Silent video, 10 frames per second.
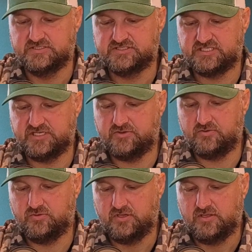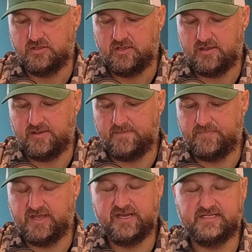So,
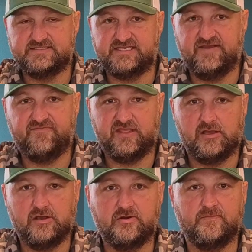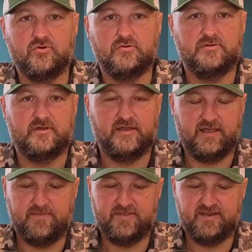but it's definitely huntable.
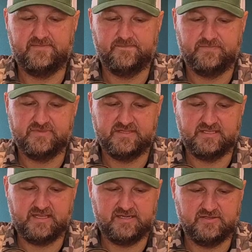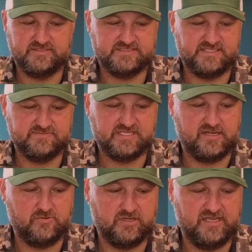I mean, I know this seems
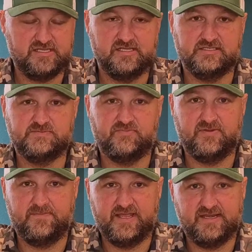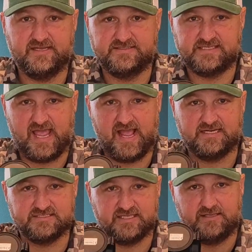kind of ridiculous, but man, it's
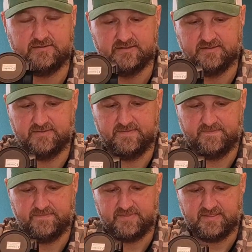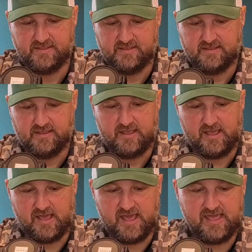actually,
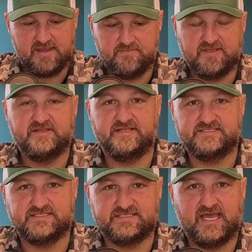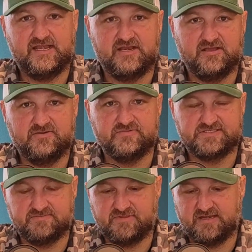I hadn't been this excited to hunt with
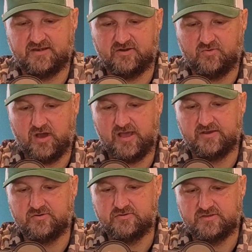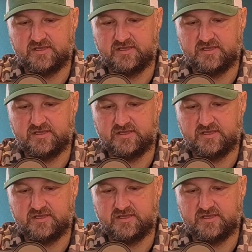something in a while.